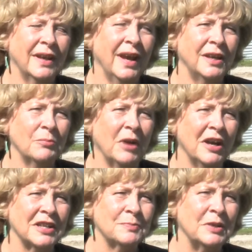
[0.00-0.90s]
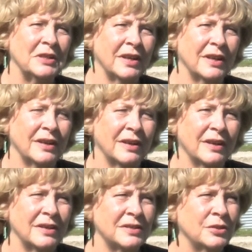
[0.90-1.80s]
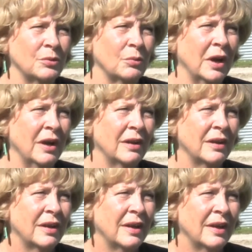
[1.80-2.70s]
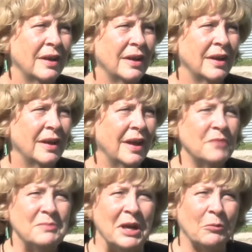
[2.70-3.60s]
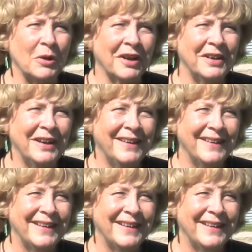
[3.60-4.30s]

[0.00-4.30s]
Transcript: getting my husband to admit we're gonna